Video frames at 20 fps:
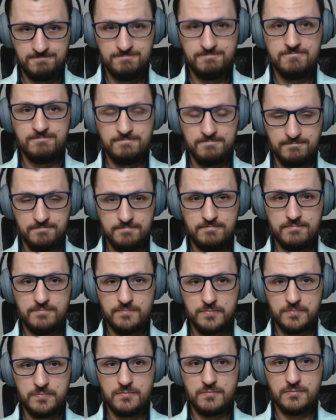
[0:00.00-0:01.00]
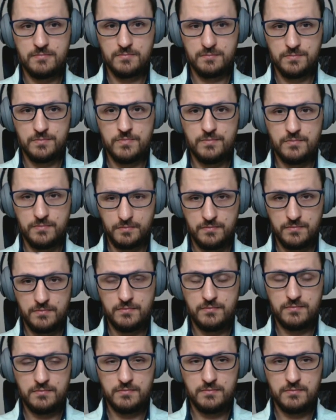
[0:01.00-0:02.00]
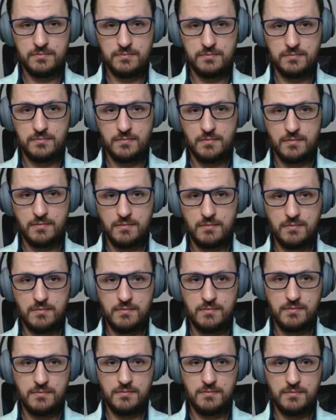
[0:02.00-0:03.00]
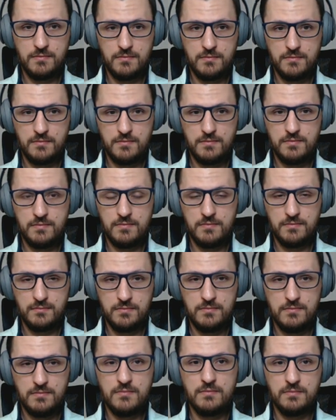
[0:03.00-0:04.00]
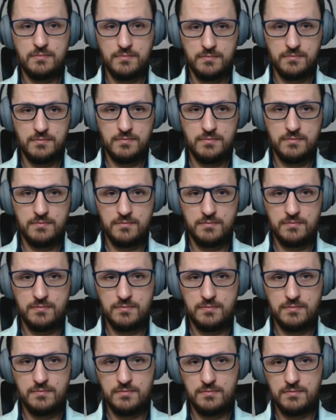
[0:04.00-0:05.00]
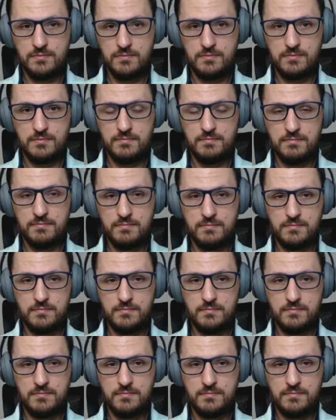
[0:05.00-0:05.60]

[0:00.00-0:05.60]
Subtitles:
No words are spoken by the person on screen.